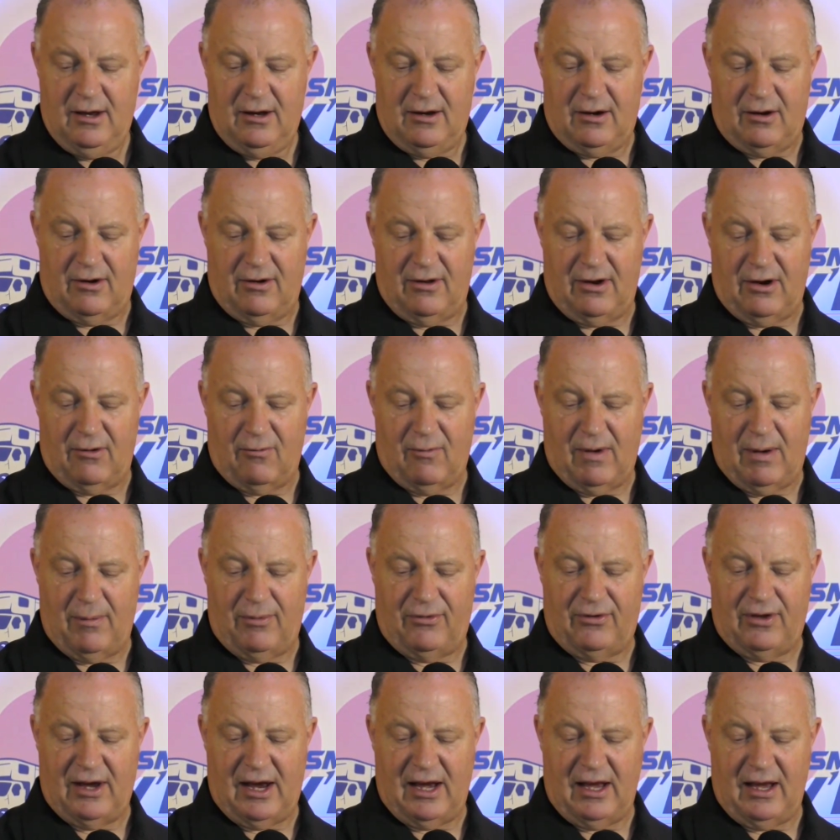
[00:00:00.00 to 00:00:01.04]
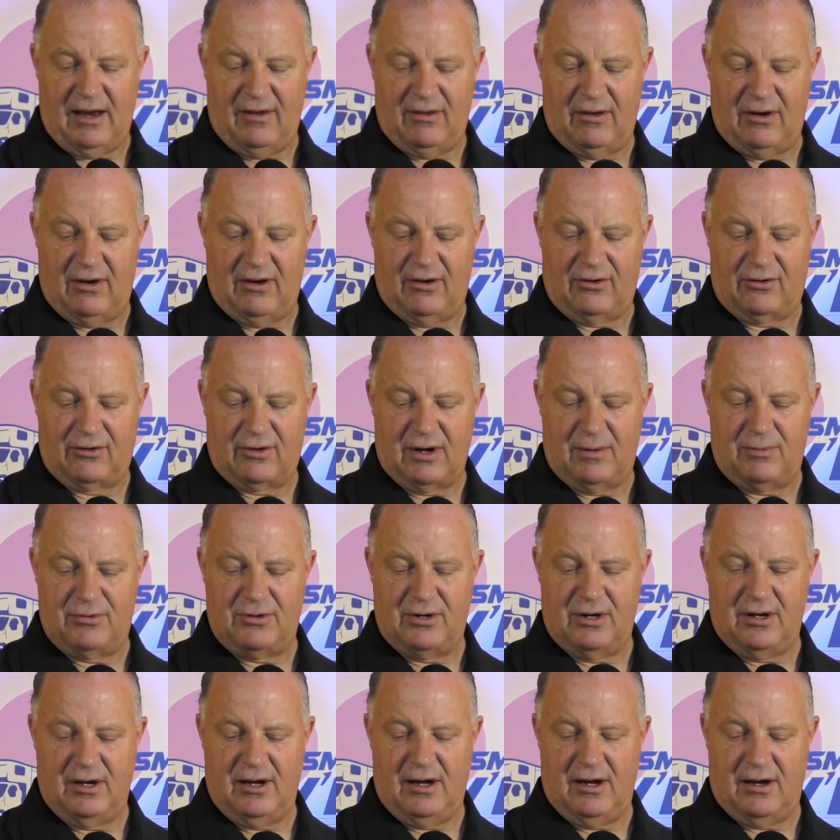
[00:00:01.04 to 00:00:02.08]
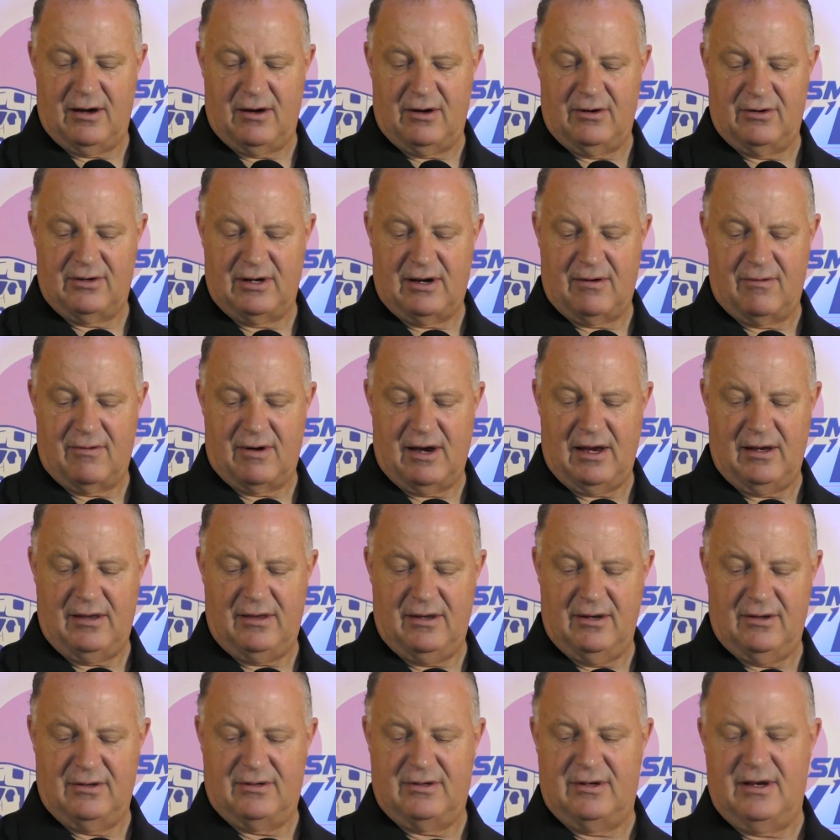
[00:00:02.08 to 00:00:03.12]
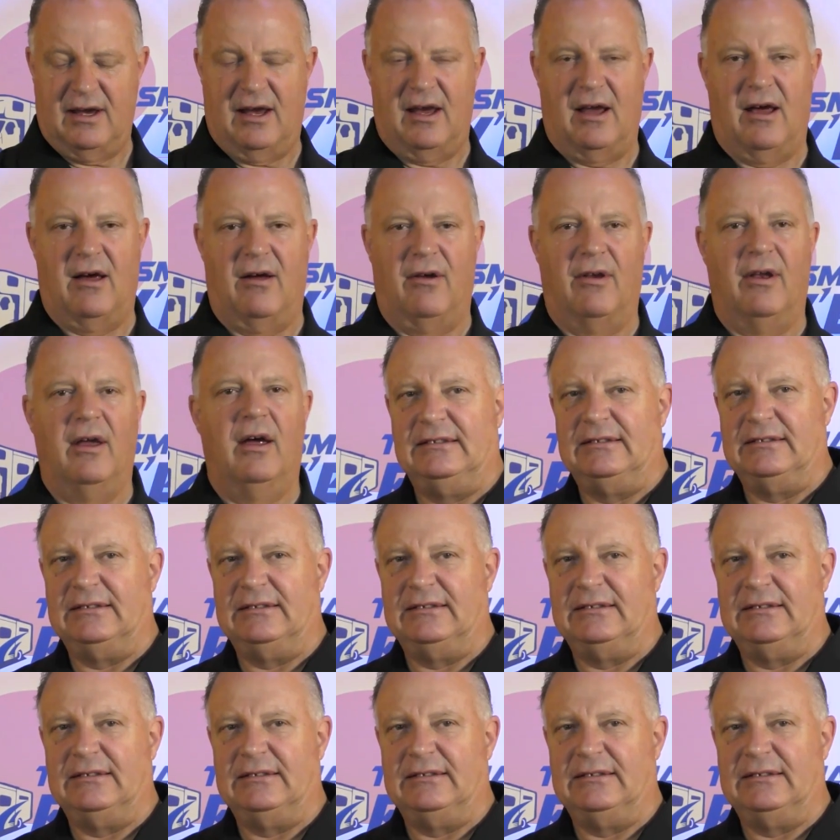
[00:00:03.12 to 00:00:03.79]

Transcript: or their website in the description here as I write this down.